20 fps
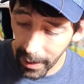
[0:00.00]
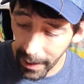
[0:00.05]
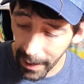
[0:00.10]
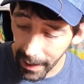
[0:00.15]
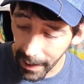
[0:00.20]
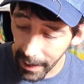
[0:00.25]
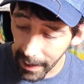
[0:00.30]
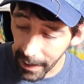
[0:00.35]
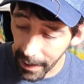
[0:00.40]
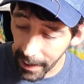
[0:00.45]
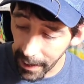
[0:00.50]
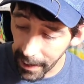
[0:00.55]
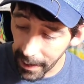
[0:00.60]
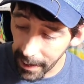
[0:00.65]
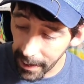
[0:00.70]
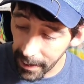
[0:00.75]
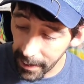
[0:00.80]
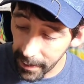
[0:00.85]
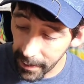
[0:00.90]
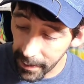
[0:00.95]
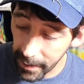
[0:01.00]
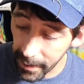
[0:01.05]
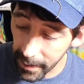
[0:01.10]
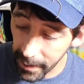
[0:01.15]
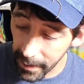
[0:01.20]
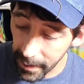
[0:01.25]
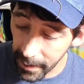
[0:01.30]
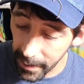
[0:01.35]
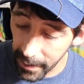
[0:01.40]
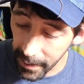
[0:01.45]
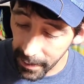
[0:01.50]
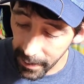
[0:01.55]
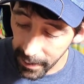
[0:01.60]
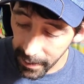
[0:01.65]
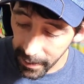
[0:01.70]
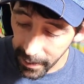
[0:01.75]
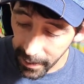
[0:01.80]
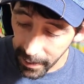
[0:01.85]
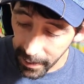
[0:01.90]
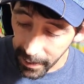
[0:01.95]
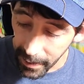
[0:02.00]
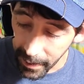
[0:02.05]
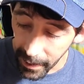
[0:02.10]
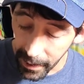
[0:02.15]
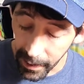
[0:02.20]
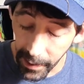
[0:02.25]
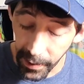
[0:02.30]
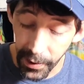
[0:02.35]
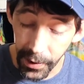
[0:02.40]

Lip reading: and it is